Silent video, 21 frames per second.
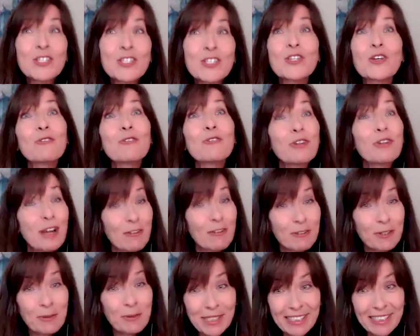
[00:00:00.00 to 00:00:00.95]
So, for
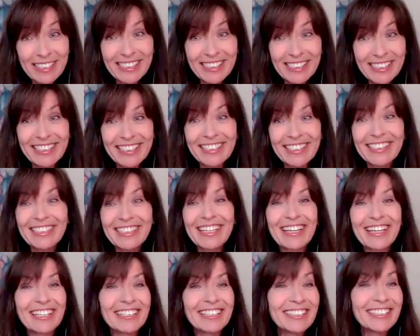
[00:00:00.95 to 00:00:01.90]
everyone listening
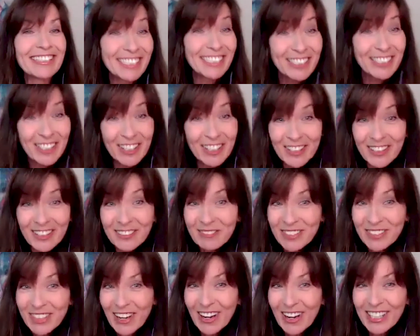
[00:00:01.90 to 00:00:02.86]
again, he's got
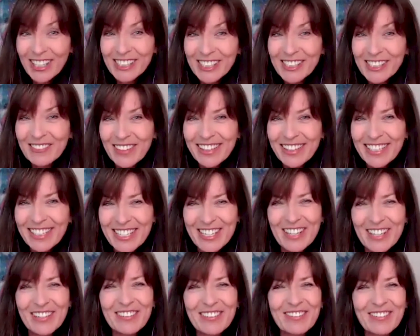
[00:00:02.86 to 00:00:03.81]
it behind him on
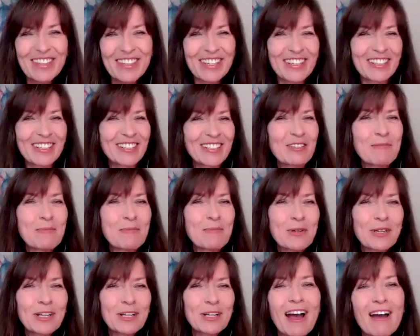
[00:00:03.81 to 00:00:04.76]
the shelf there,
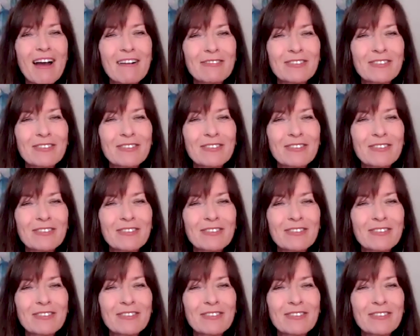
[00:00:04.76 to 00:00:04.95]
the book